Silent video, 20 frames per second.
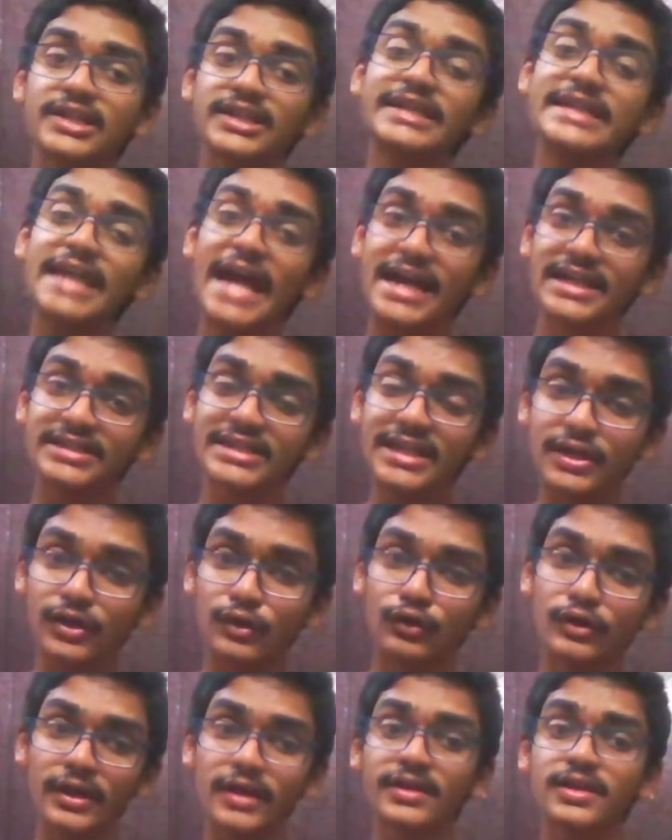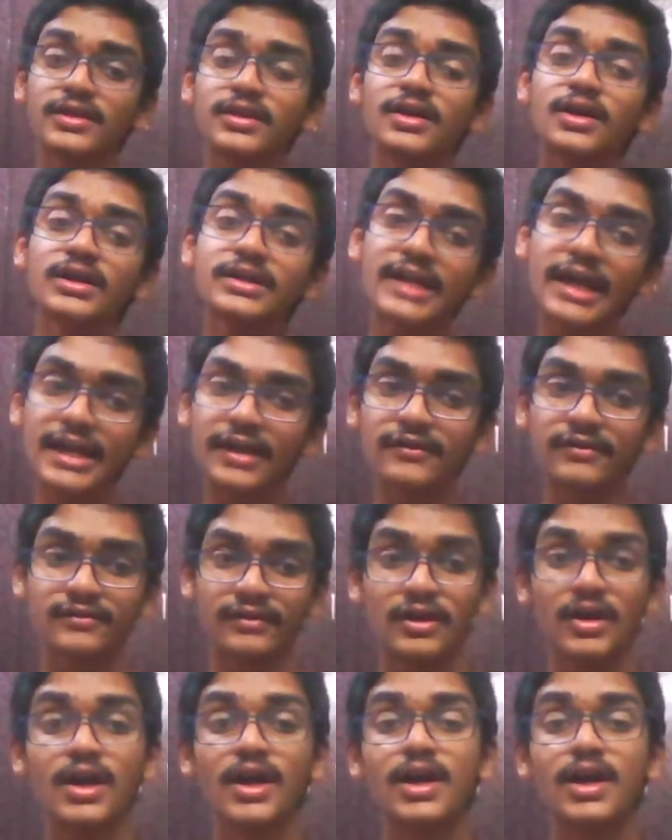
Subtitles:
it actually included the third tier